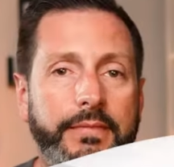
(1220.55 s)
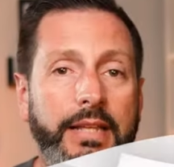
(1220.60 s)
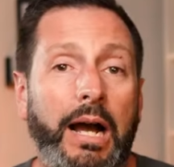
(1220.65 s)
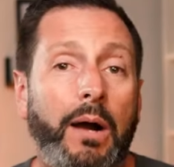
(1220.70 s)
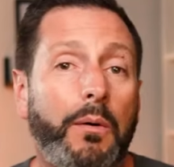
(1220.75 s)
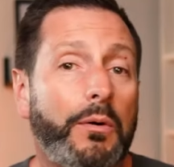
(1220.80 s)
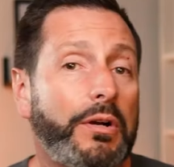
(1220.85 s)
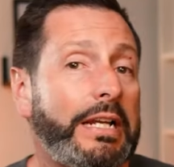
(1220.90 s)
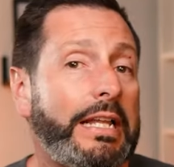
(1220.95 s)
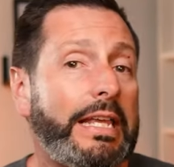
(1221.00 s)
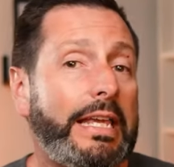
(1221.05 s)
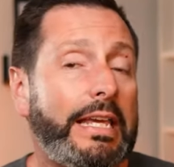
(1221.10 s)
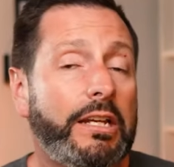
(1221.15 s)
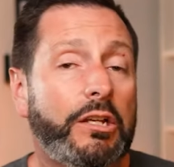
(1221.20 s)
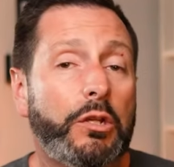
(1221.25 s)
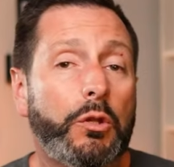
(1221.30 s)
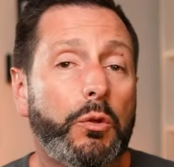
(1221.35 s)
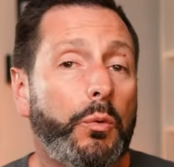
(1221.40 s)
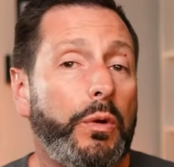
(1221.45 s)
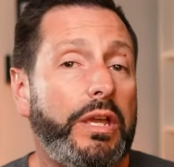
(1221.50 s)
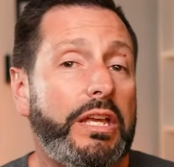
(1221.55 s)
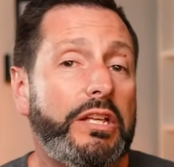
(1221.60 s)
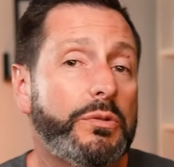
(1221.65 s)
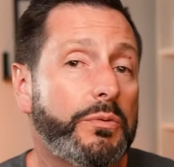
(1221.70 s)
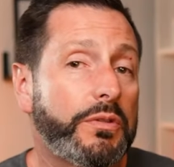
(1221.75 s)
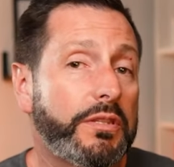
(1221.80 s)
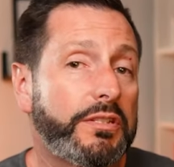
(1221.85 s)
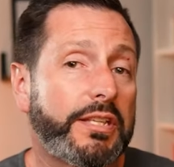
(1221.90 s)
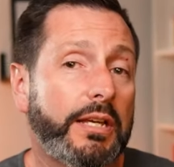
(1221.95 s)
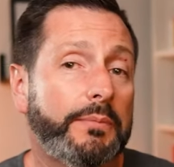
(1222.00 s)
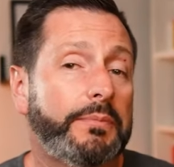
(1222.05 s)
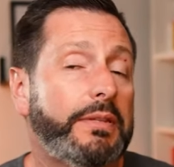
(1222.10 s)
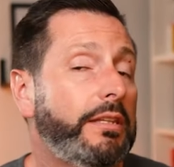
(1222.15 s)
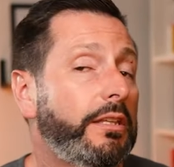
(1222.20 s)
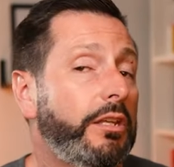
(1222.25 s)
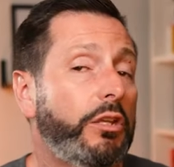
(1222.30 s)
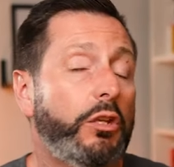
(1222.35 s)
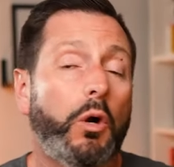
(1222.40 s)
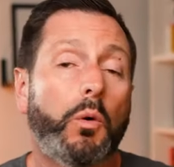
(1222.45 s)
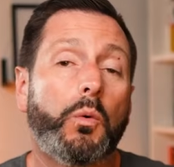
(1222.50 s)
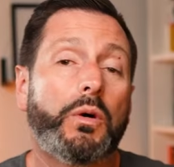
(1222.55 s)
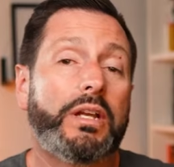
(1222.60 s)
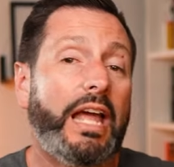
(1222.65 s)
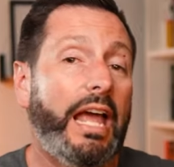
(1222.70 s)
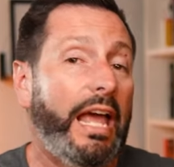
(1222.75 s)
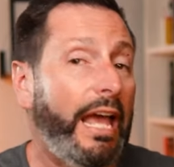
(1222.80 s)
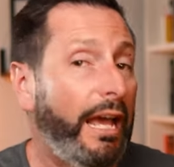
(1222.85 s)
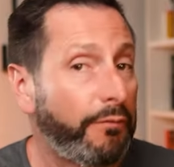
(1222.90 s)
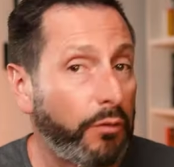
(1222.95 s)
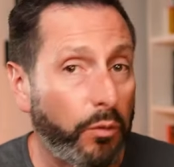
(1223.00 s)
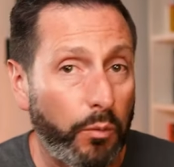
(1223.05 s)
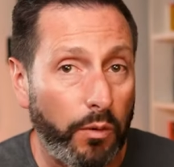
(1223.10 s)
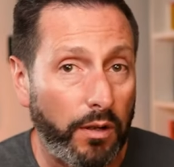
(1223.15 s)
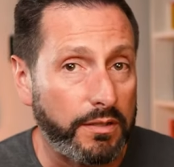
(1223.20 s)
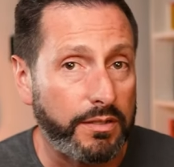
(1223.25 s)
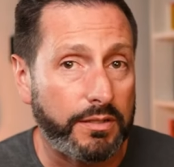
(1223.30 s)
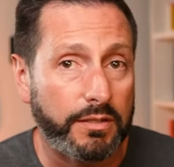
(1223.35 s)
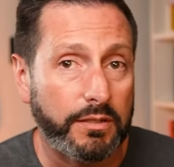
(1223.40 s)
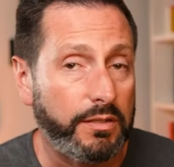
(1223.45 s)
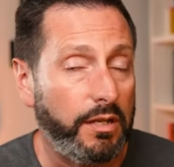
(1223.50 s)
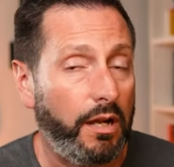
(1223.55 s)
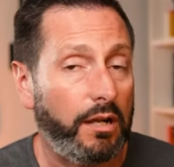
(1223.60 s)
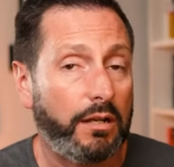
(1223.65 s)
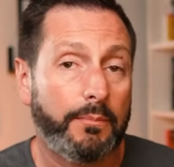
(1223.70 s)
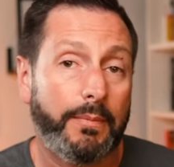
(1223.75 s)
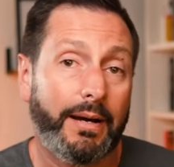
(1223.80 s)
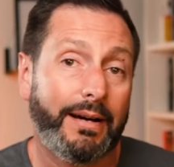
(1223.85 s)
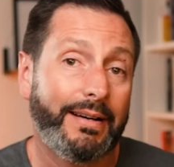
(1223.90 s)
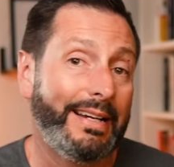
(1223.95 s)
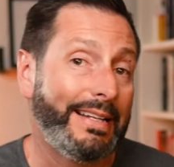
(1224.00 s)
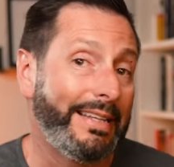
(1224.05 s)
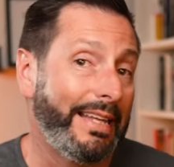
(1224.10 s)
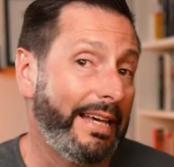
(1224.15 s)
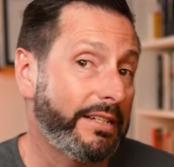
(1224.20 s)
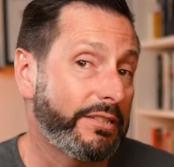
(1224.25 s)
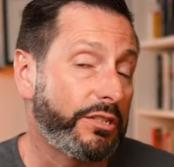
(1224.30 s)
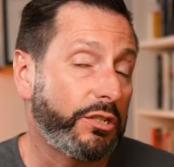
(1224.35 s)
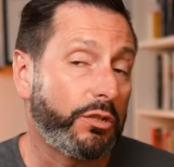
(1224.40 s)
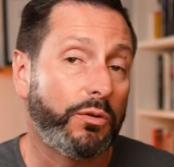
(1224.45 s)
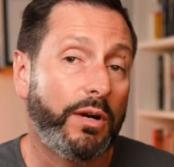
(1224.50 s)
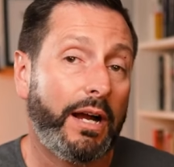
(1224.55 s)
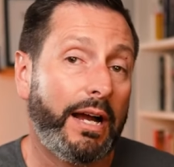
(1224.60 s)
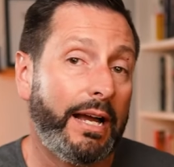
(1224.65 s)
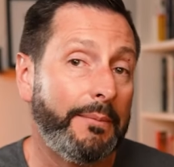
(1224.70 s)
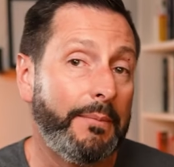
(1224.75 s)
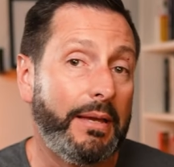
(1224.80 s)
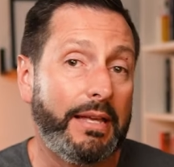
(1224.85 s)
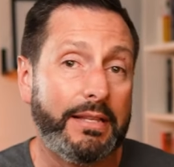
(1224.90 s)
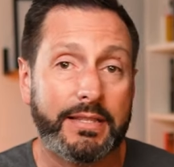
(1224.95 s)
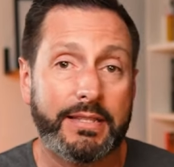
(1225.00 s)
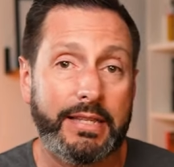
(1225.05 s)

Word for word: Now we're gonna get into the weeds with something that no one ever wants to talk about, and that is crime and